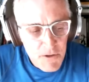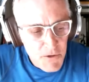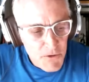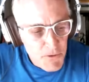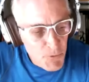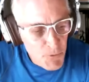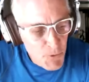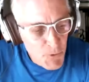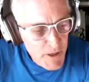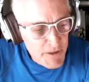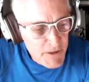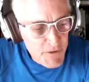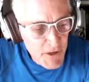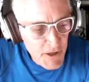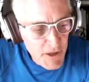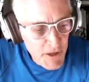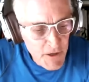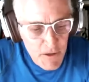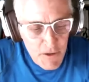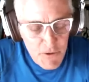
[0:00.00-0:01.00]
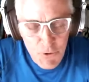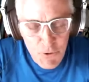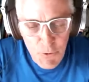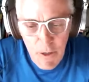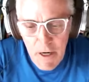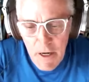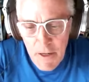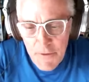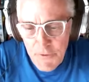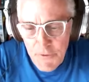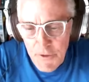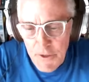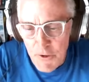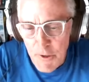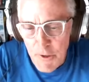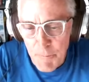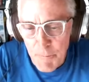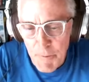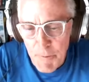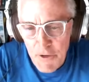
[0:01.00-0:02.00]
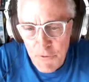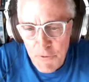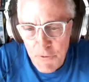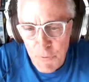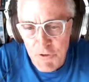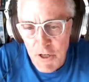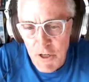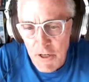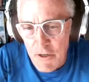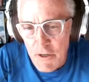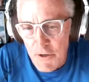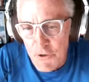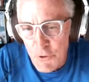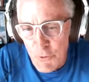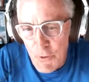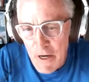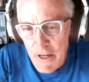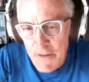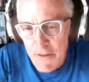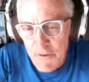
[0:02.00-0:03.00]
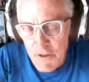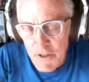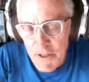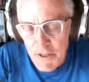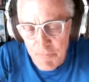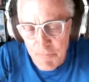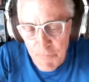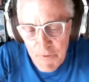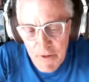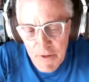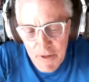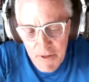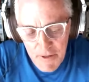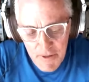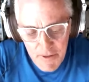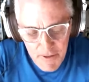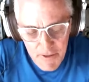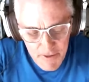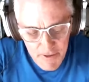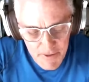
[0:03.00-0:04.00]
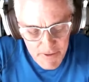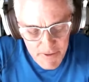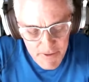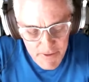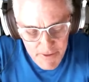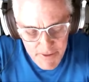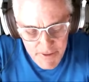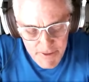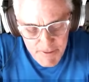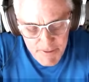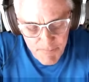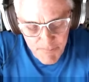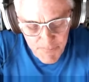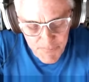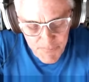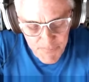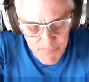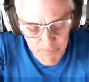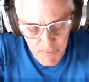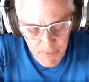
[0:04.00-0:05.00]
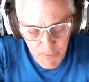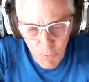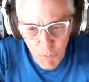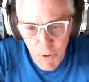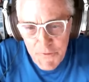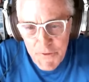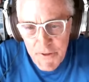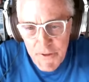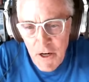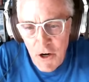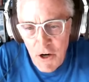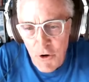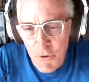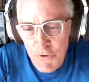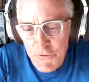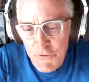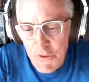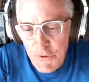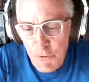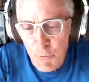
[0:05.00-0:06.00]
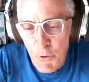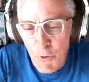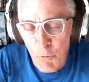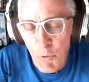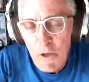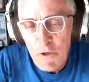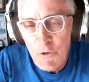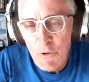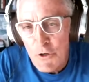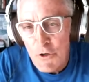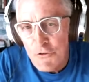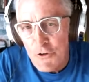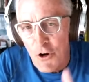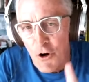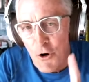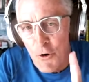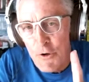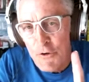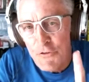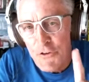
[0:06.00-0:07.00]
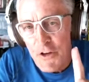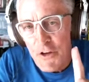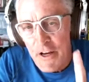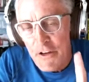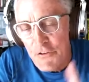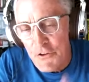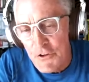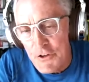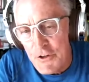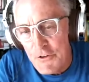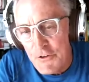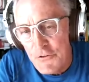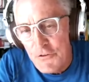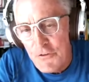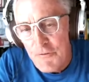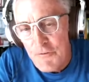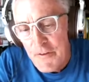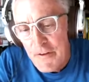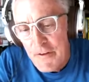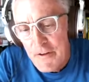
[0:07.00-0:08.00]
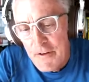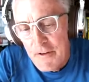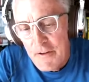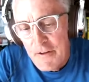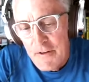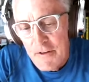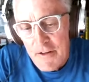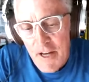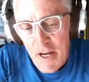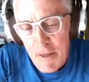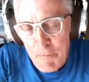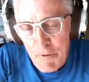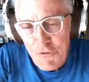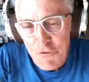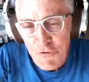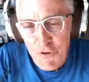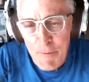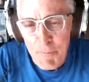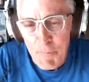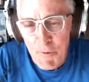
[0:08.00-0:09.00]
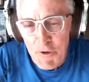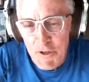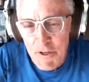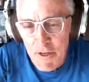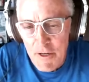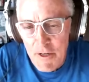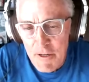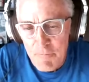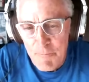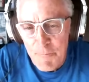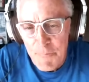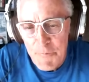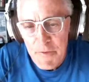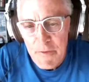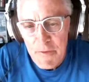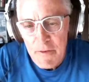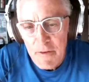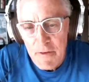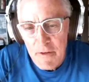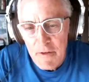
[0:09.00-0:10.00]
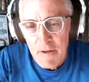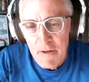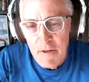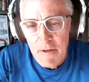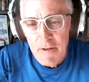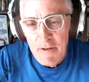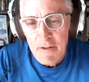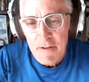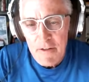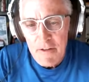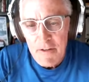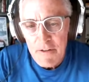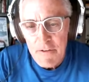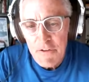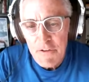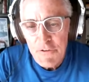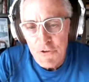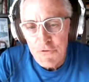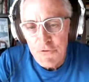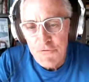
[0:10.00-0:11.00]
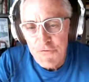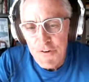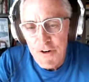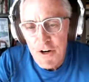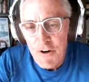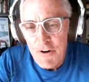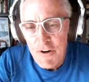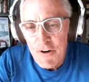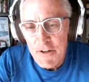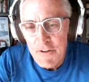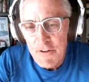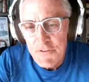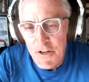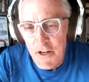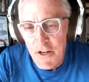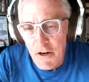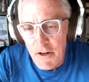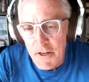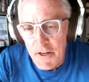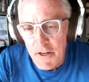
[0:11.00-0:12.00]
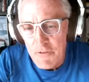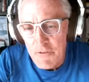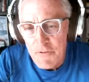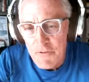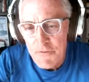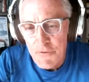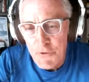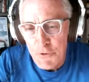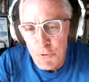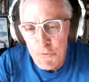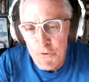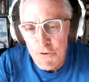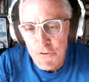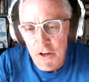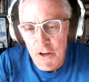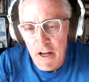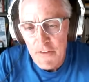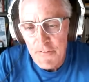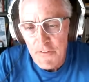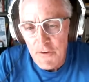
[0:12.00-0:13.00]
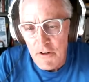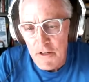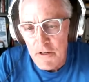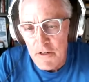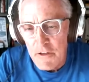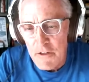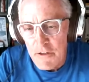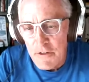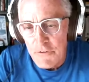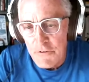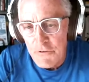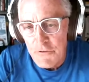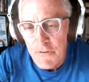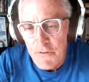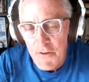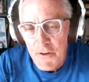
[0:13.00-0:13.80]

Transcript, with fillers: When I take on a new athlete, or in the past when I've taken on a new athlete, um, one thing I always one question I always ask is, how much sleep are you getting? Uh, this is very telling for who this athlete is.